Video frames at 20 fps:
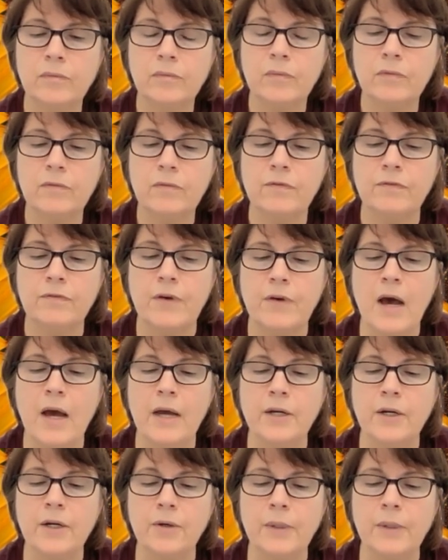And
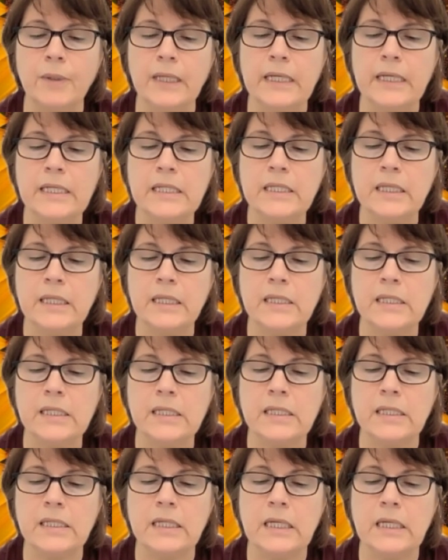fire releasing the
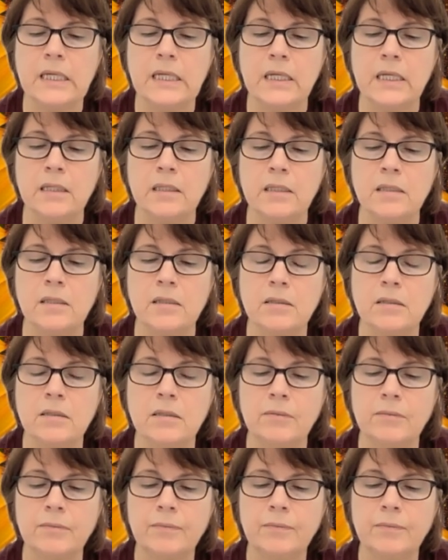seeds